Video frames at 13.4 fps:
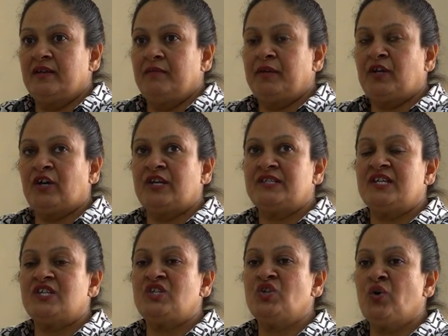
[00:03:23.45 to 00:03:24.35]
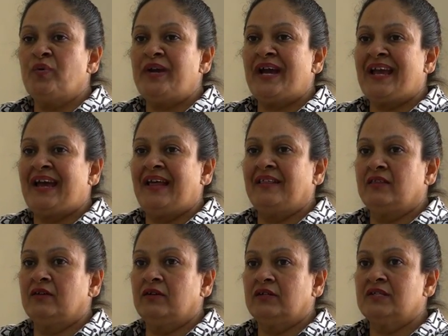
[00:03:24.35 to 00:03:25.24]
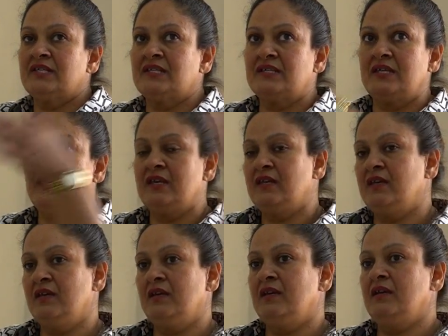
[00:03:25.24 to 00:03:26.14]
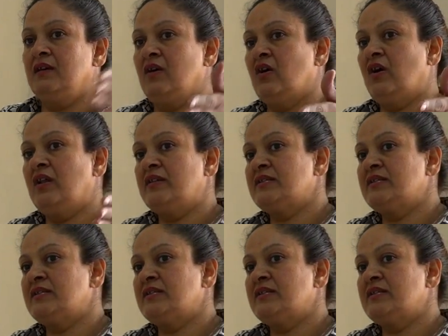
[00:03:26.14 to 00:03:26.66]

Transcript: because there's no way a canter can see all the